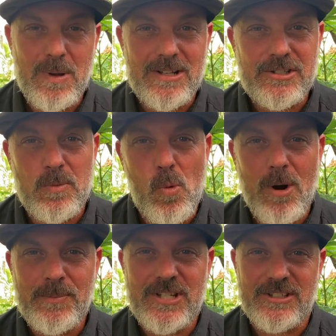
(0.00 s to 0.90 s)
well as some
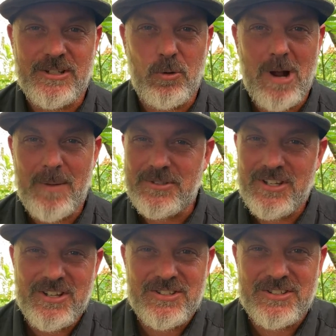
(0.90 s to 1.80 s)
warm season crops that
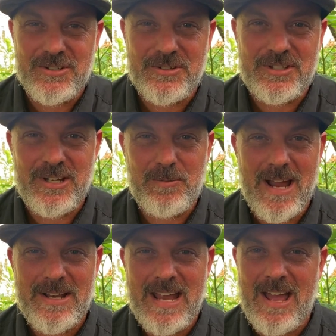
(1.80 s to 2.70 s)
you could still seed
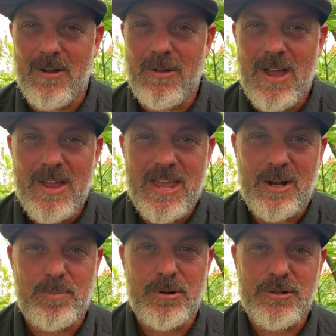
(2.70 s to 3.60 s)
right now
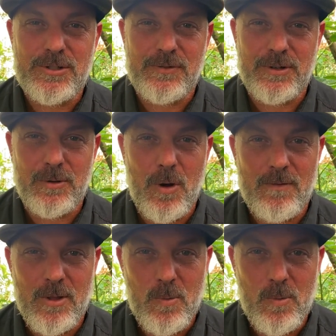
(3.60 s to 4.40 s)
that'll produce for you over the